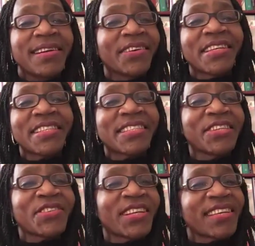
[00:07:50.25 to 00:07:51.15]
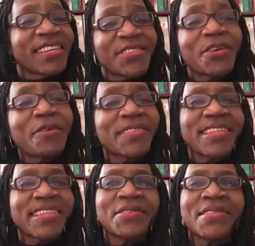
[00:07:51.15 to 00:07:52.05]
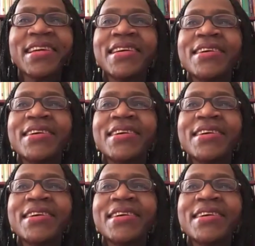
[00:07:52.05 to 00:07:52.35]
other skills that are soft skills.